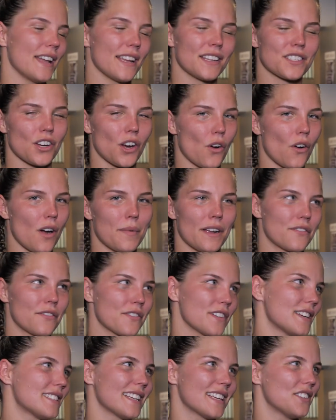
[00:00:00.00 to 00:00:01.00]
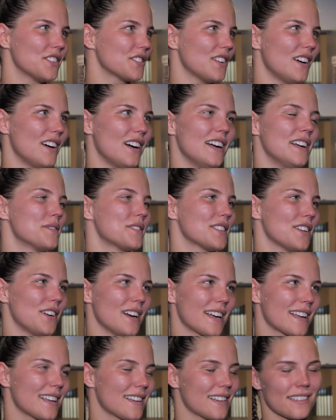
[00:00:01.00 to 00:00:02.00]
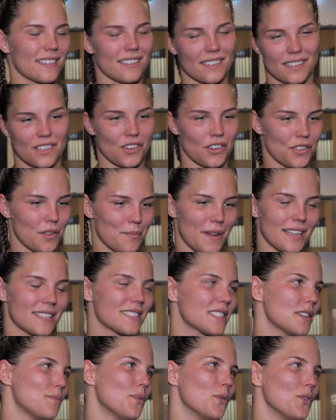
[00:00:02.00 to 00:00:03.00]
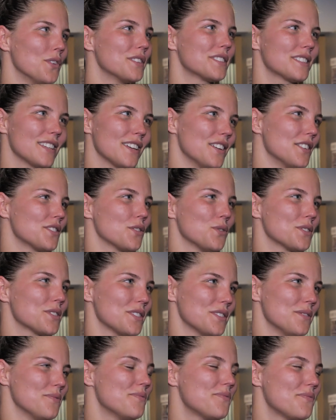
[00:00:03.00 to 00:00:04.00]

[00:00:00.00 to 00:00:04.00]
They show up every single time, so I got the best support, so it's awesome.